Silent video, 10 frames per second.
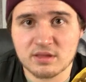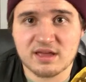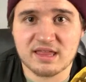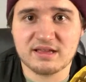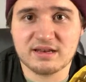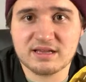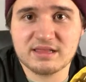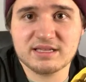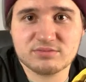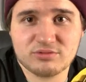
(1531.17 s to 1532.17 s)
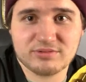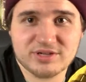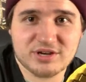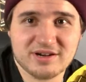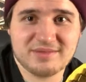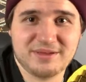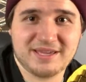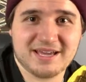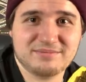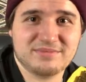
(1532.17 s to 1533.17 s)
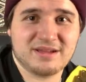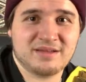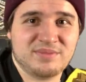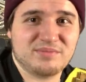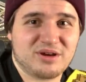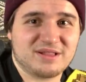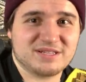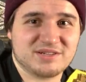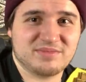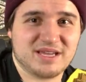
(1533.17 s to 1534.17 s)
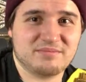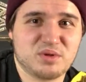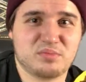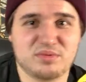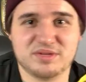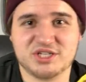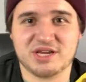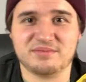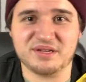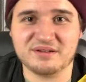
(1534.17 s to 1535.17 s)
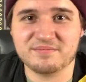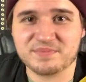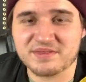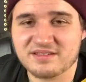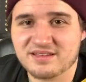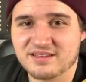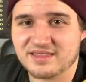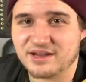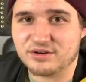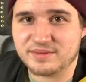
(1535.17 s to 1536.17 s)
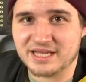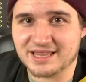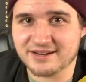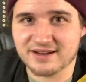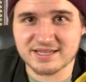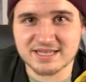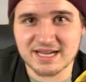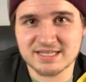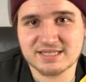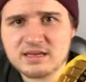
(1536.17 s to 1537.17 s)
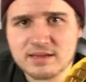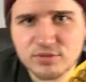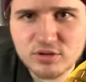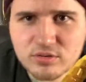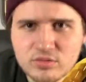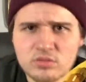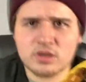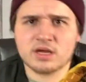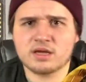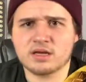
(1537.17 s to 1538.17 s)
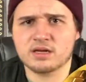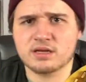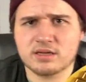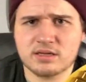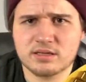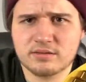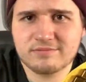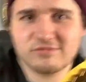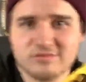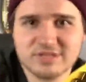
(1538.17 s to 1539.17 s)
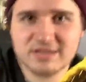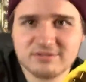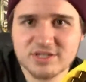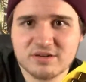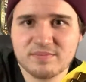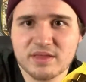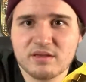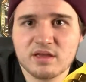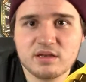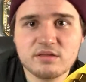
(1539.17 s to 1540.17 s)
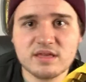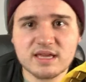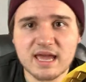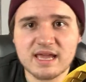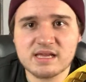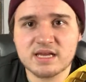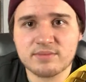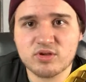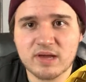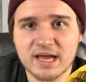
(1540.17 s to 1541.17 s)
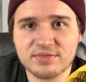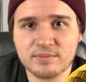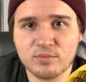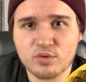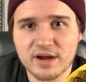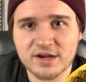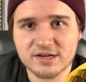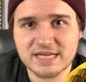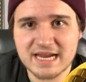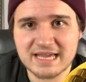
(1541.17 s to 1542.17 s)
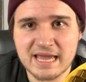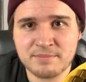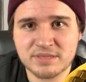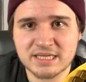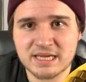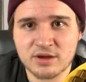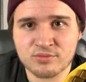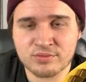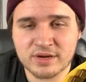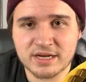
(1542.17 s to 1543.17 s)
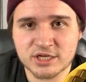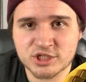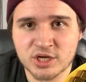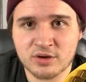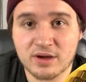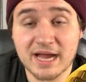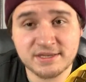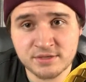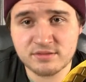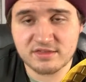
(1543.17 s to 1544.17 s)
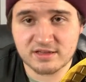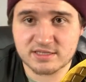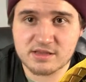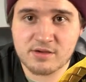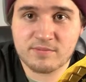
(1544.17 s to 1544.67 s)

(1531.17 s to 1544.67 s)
I think Nicholas will return and become beat Brock Lesnar and become WWE champion. That would be hilarious, guys. What was that question? Do you think AEW had the more entertaining empty arena show? I do think so.